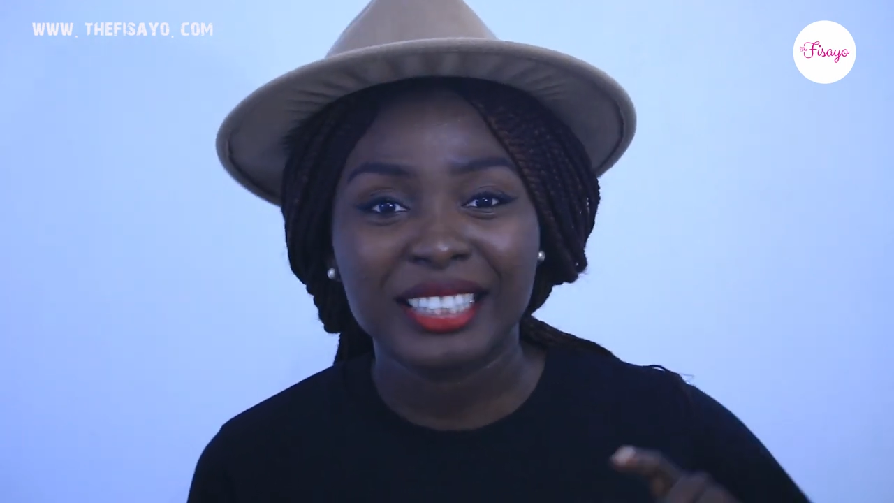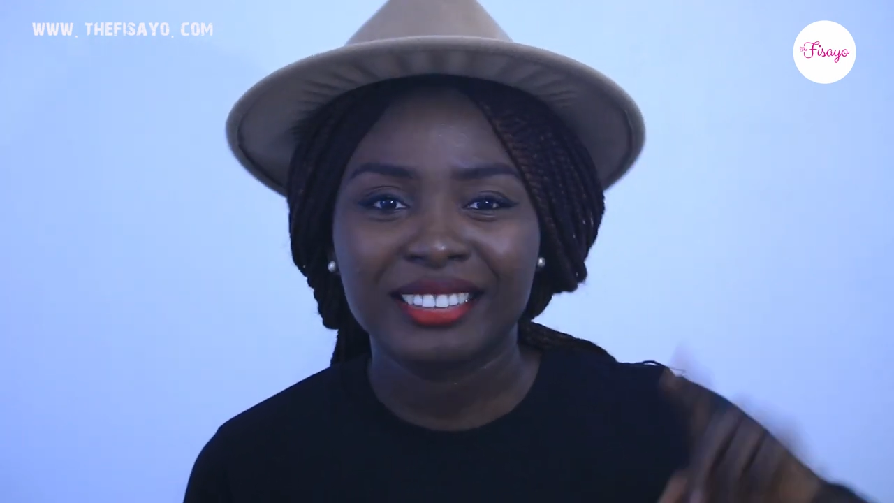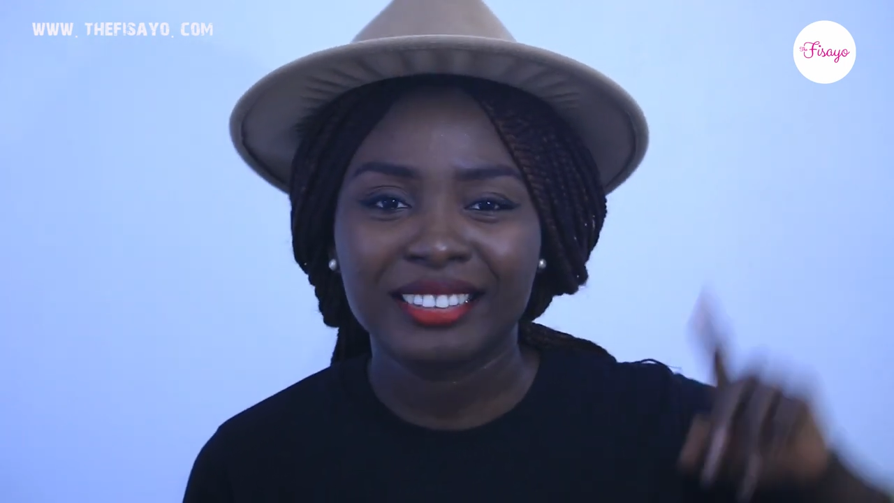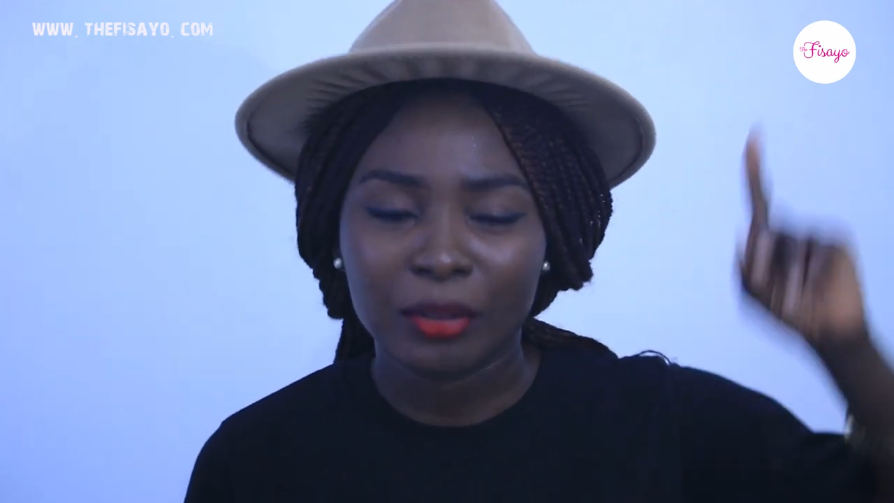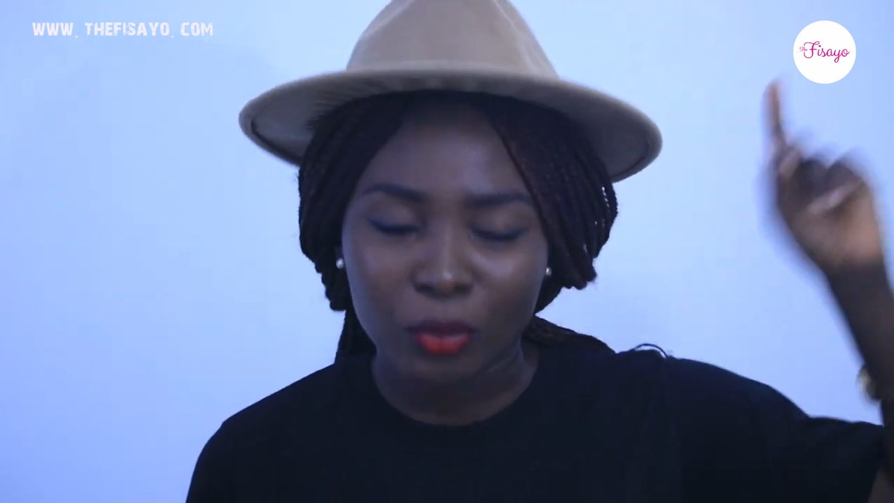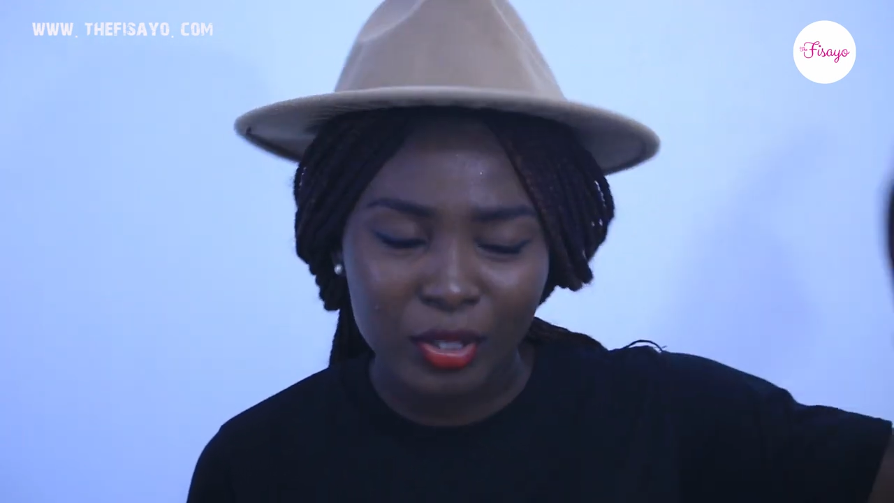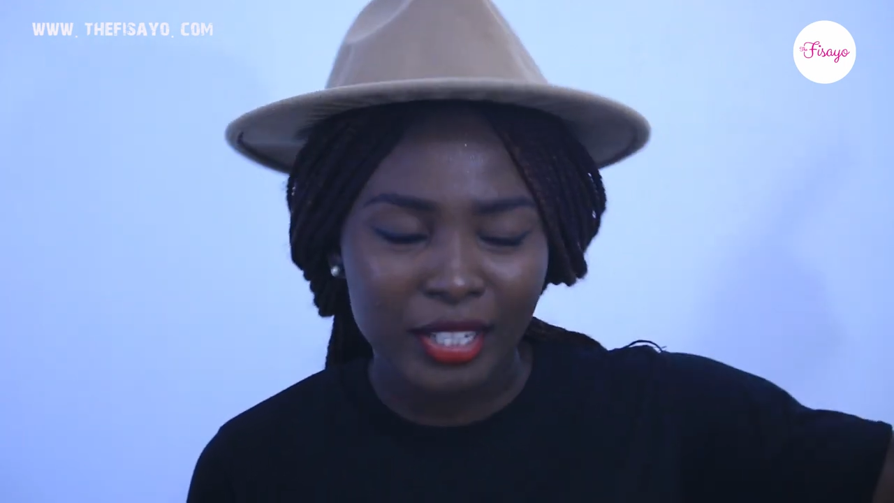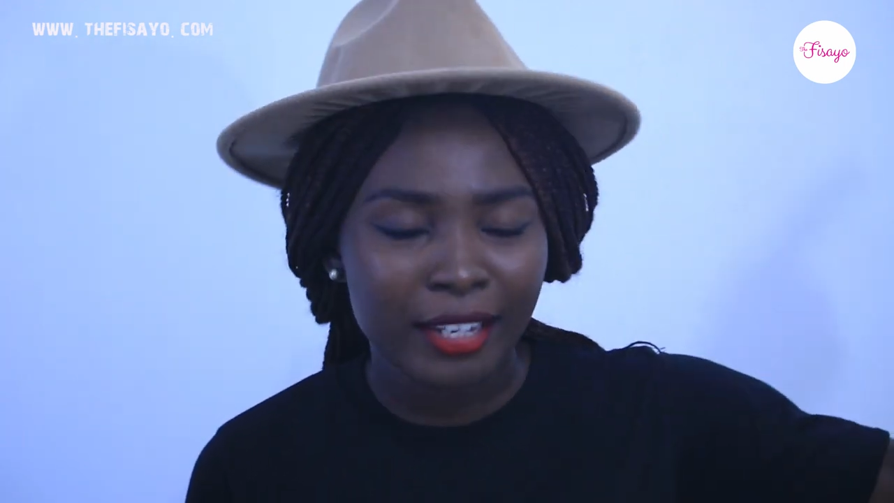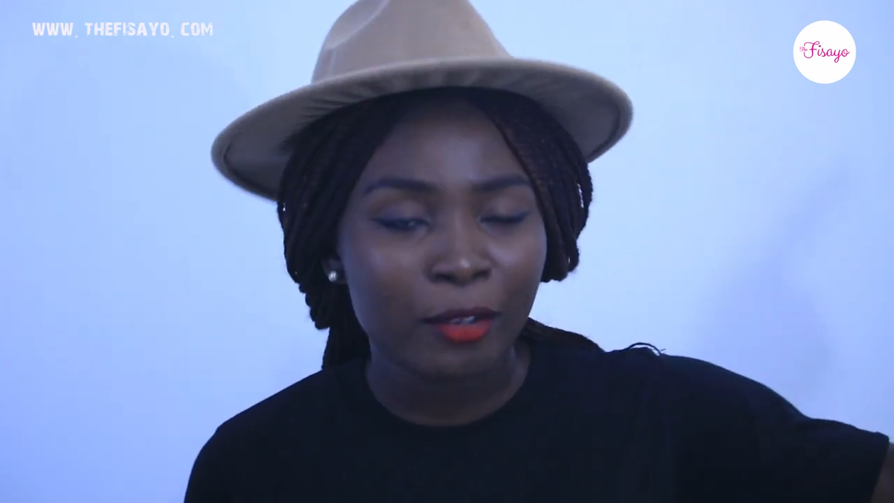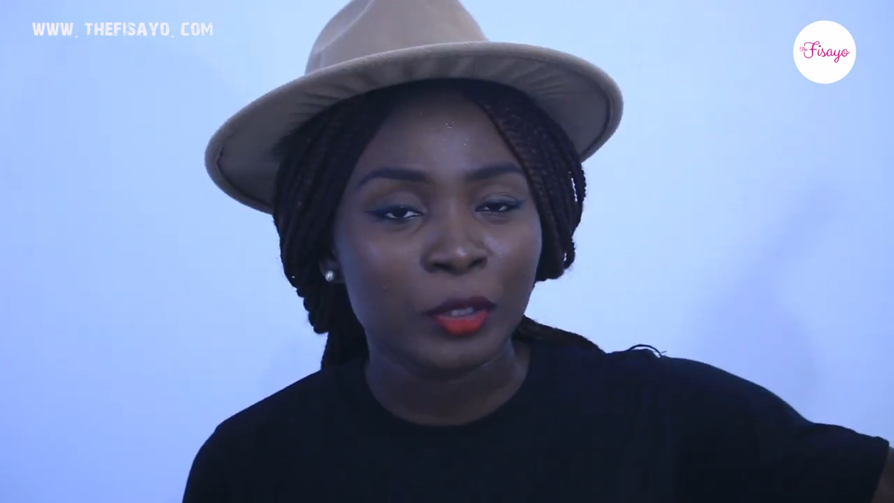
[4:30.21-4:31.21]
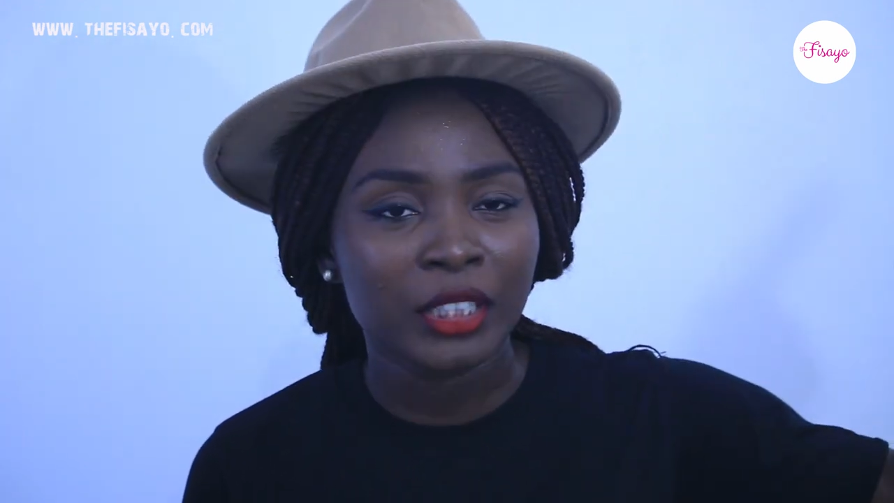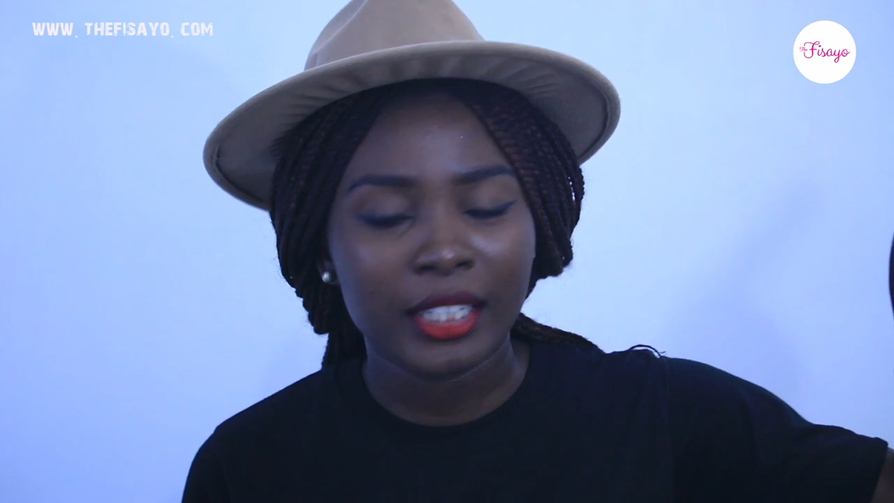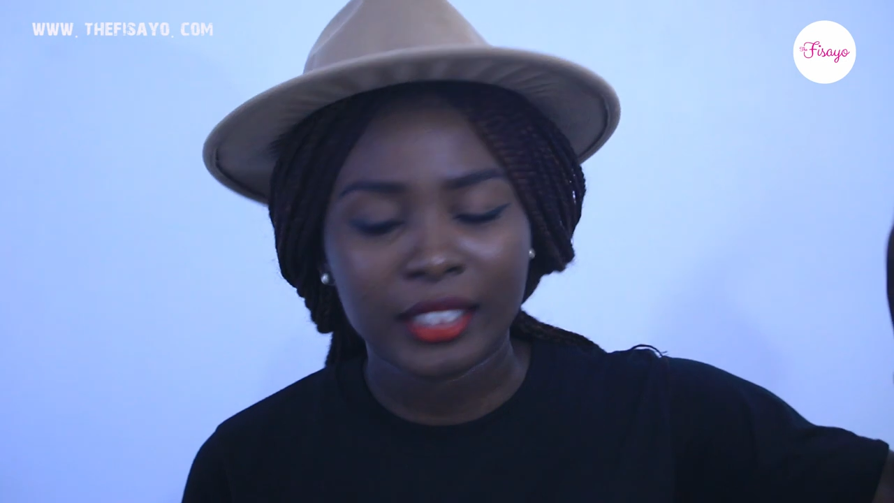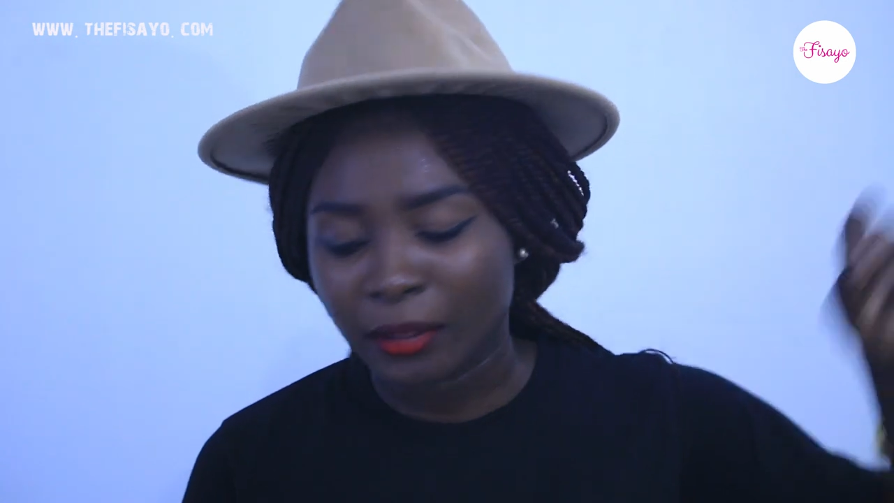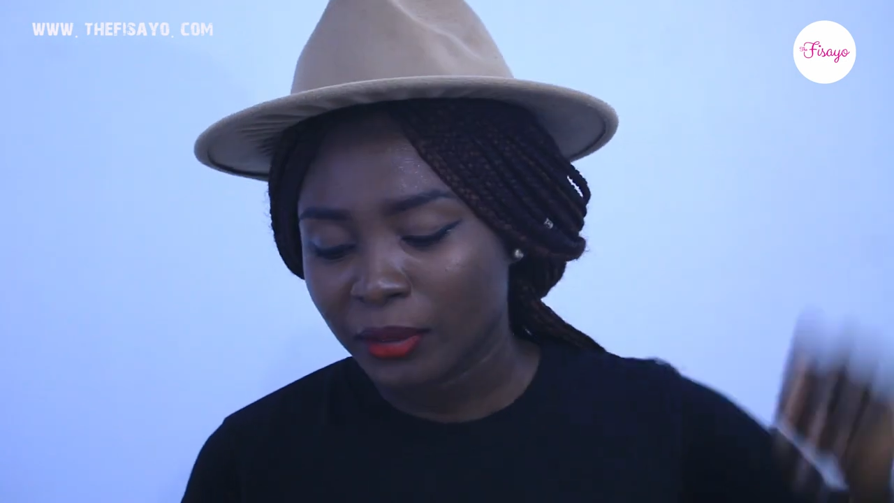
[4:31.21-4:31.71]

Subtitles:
checked it out, once again, go check it